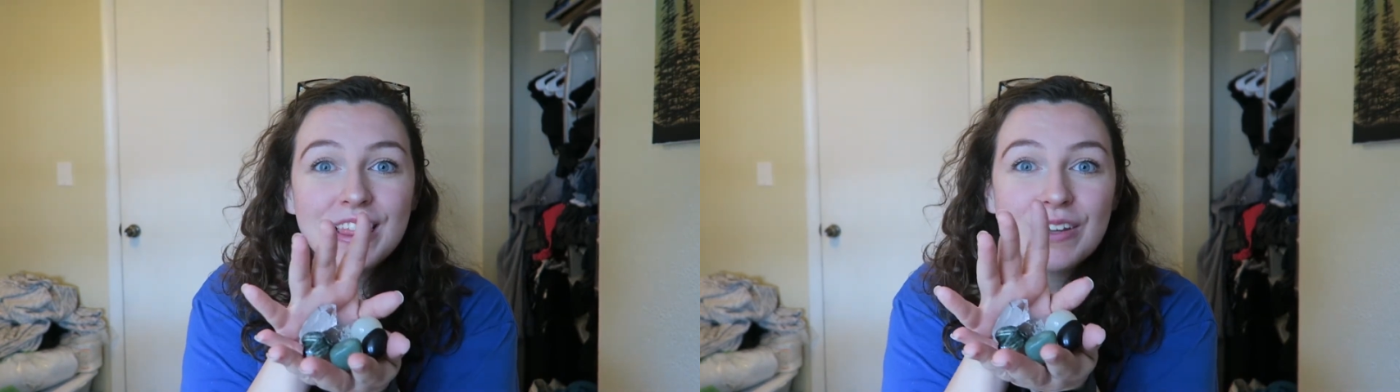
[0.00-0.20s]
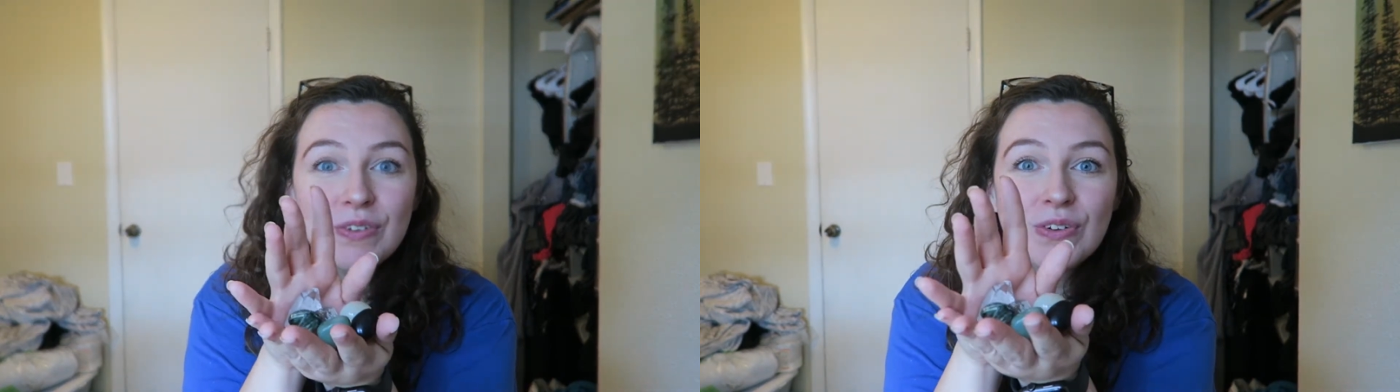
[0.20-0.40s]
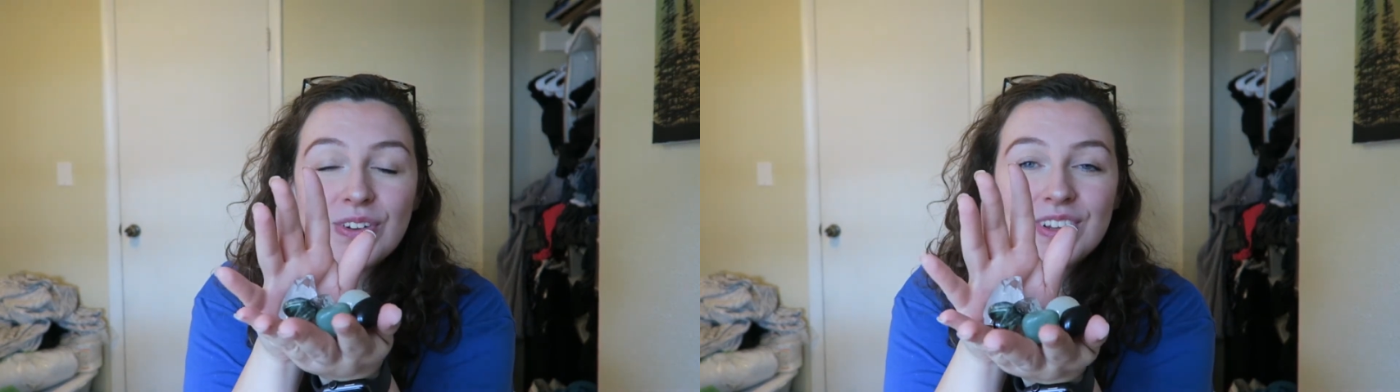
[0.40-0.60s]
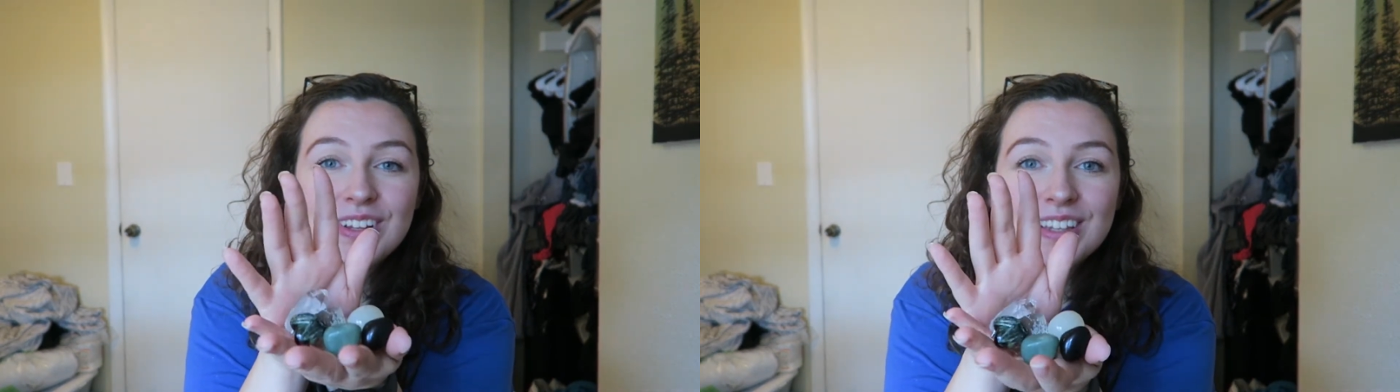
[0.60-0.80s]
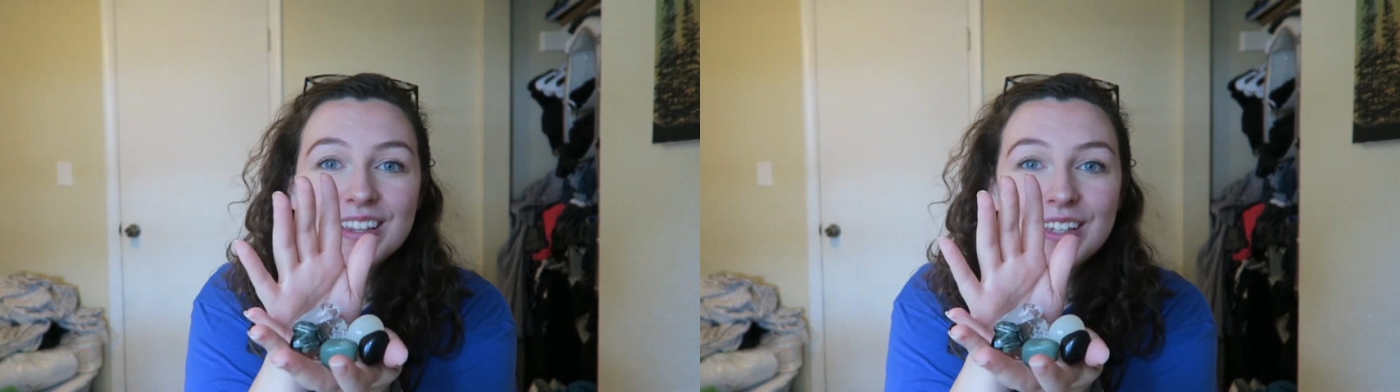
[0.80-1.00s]
little
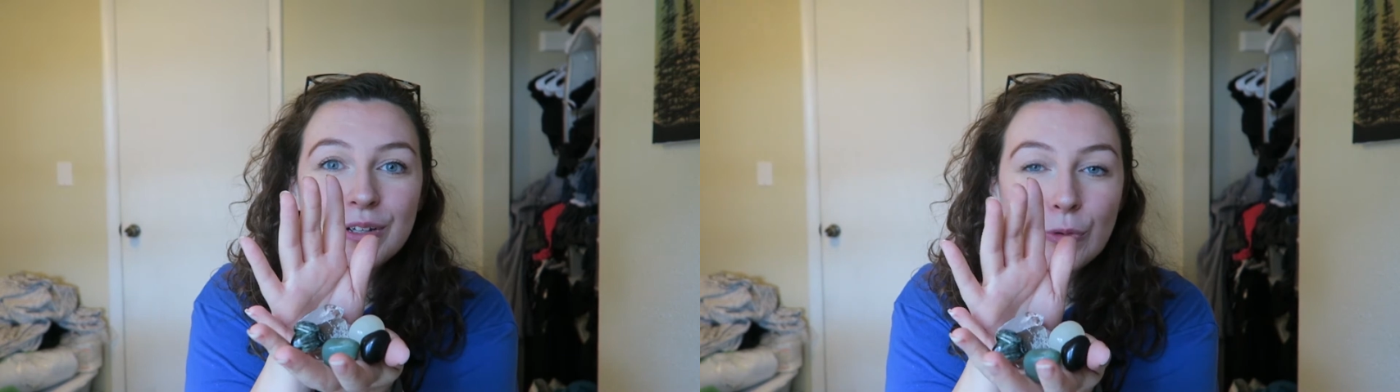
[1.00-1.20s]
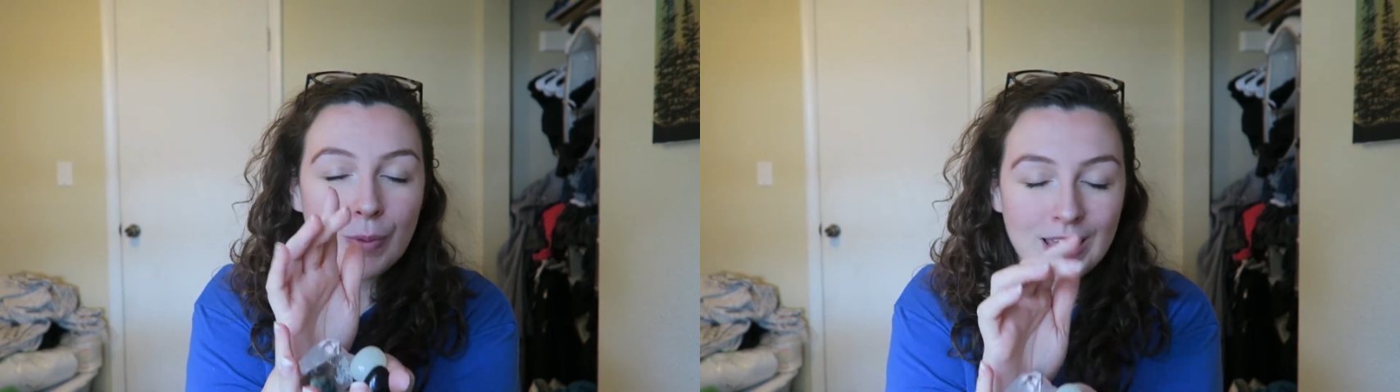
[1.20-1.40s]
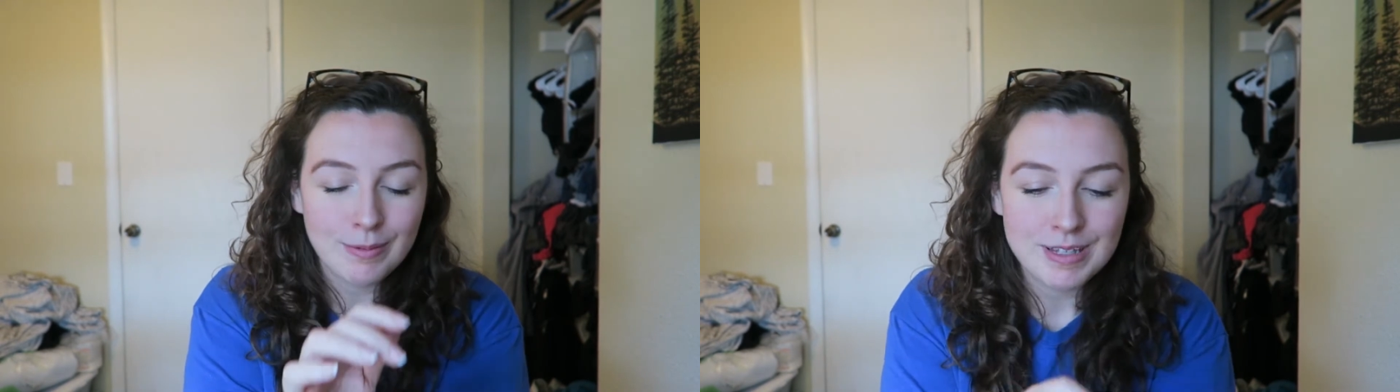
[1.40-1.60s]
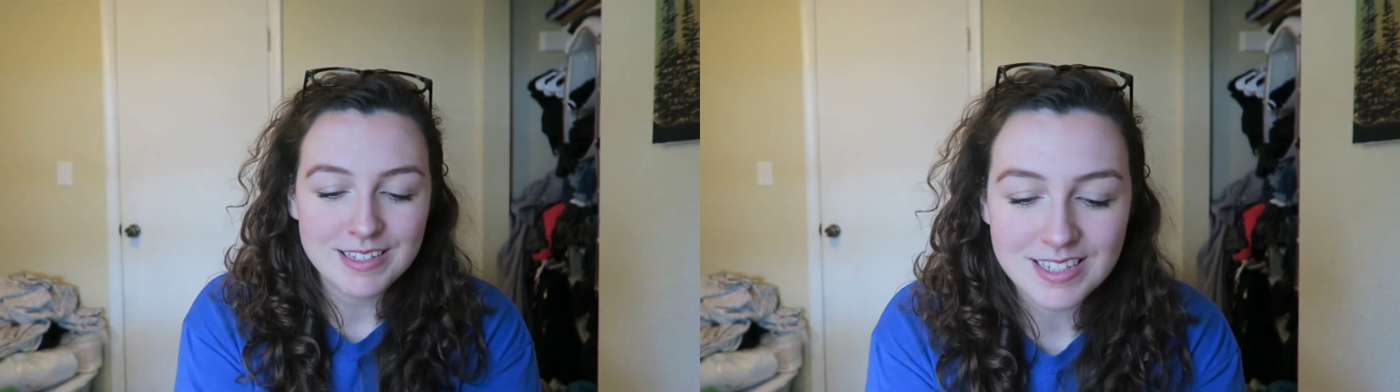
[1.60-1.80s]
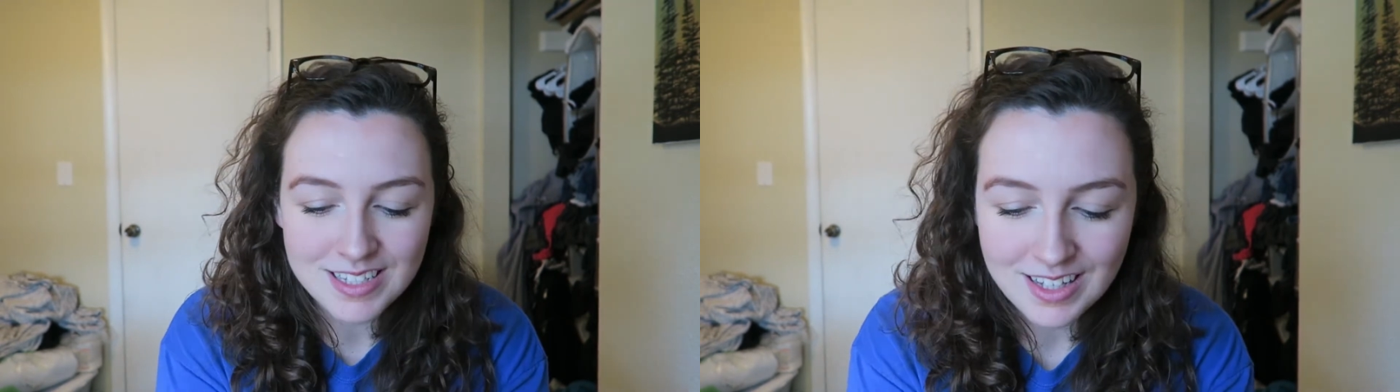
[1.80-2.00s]
little
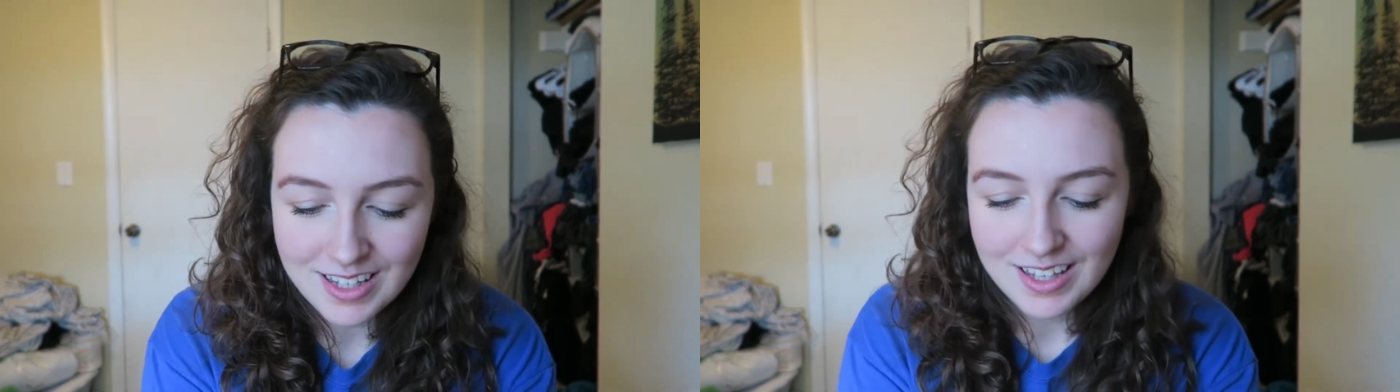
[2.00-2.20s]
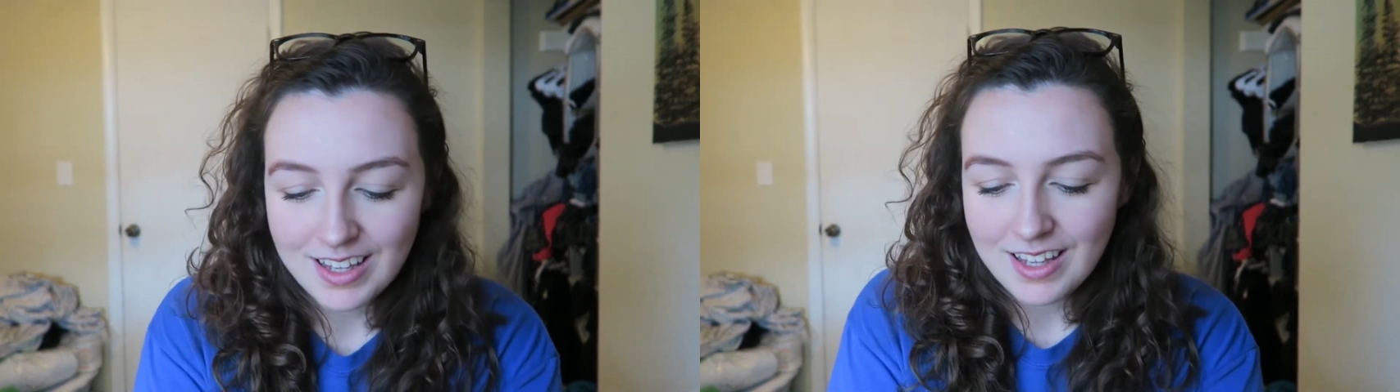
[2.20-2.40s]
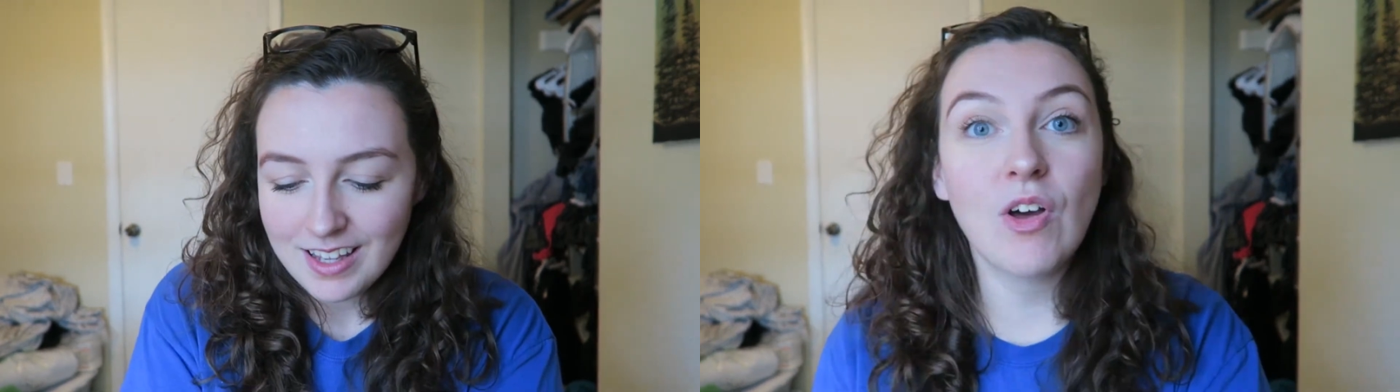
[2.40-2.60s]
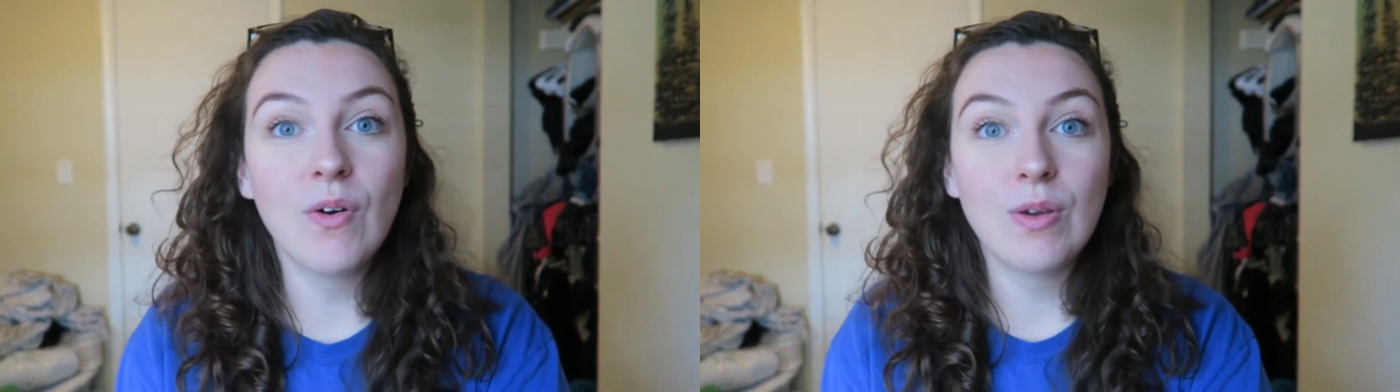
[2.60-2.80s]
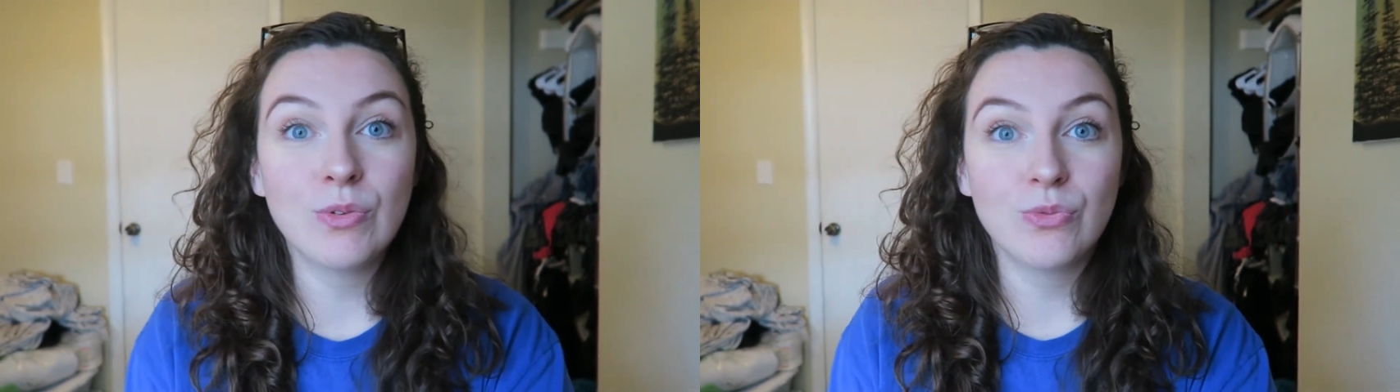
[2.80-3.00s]
babies
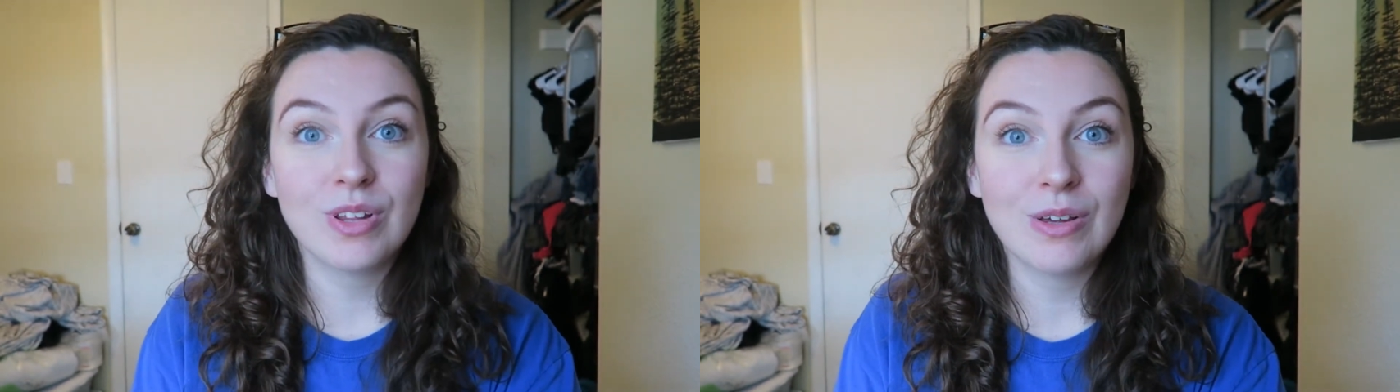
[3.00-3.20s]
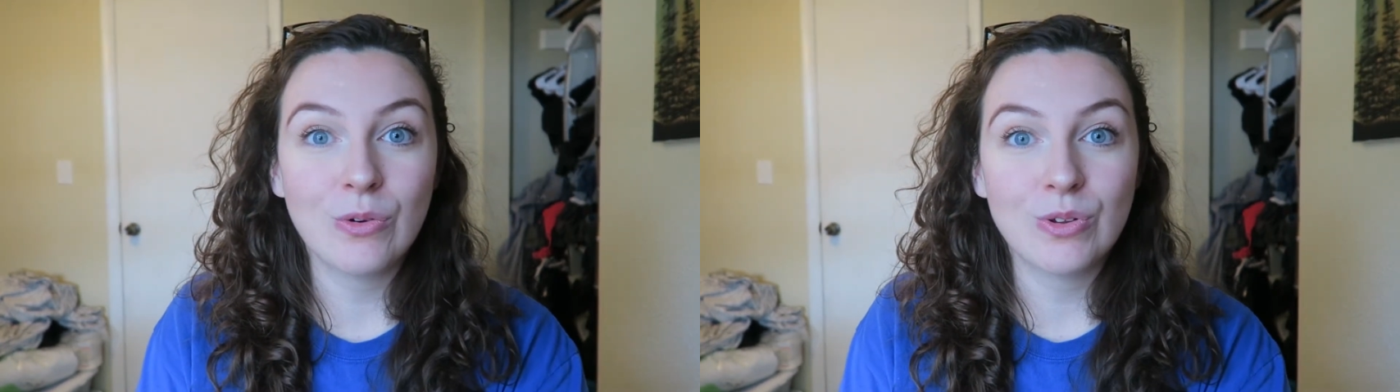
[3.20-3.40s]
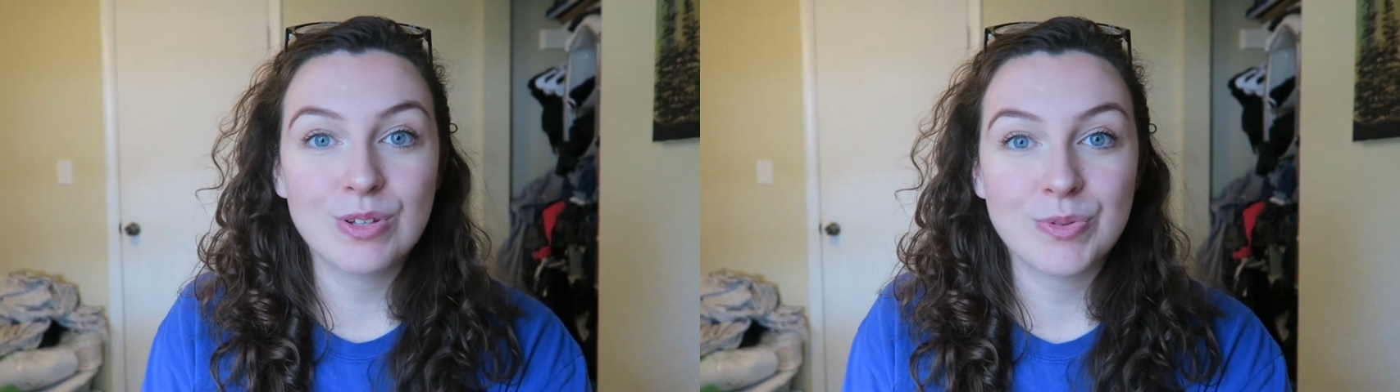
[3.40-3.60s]
so it was really cool.